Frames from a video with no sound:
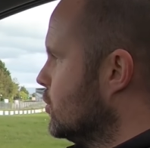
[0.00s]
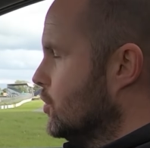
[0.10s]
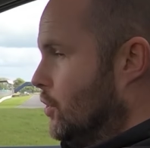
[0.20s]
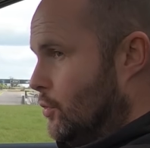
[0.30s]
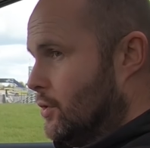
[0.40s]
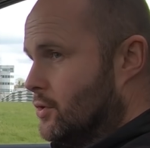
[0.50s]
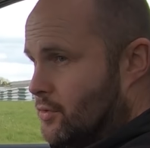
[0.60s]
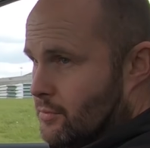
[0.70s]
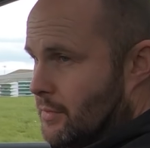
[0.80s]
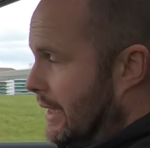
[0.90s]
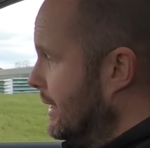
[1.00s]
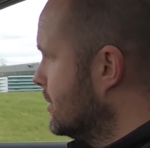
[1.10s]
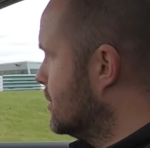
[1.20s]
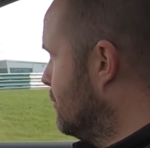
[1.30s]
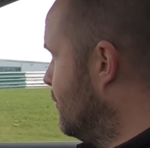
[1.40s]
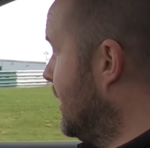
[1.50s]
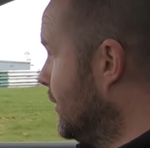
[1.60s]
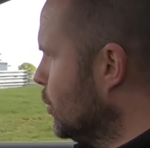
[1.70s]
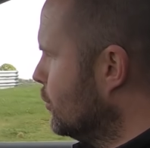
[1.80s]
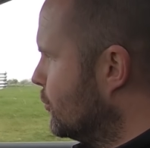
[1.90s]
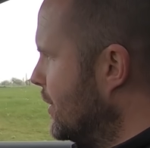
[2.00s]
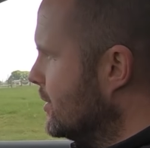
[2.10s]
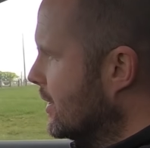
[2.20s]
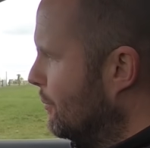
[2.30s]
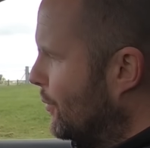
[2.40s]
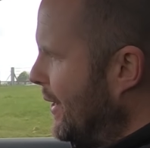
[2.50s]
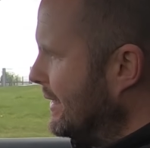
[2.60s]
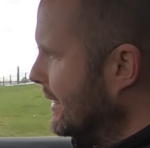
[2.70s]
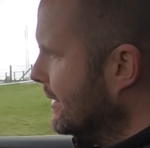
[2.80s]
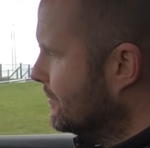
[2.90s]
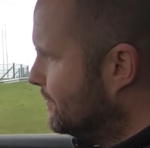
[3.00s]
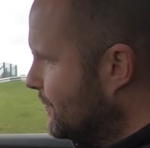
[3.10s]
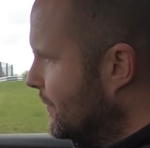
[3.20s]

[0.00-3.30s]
as you do, there's severe enough regen braking